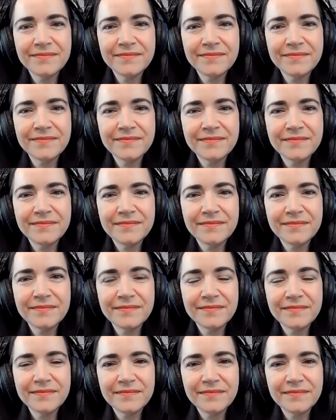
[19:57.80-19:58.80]

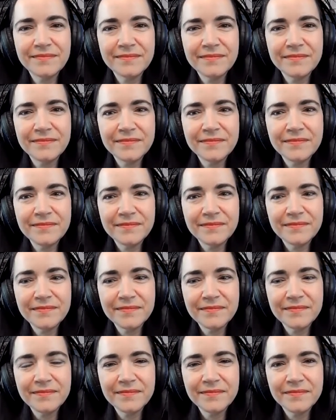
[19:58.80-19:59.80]

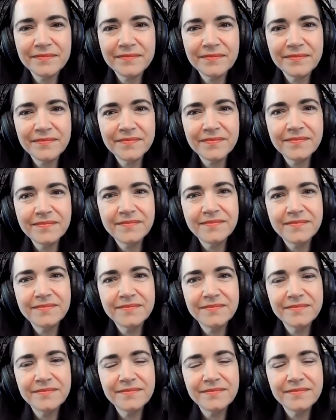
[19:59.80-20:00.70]
The person shown says nothing.